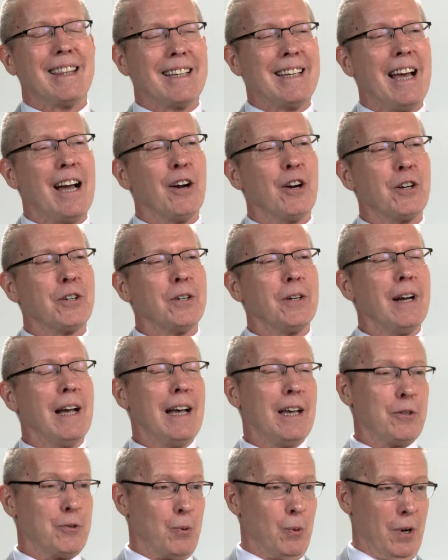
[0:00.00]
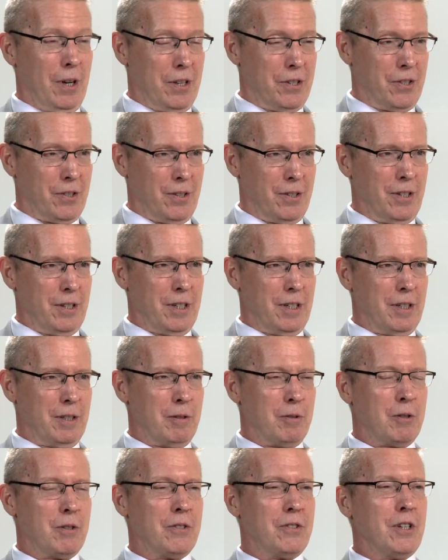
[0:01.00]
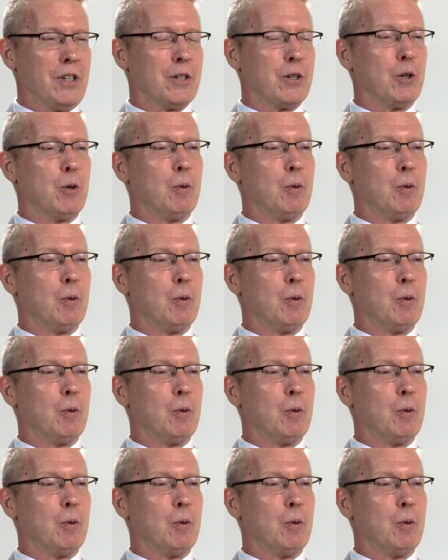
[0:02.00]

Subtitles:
the character, as was the singer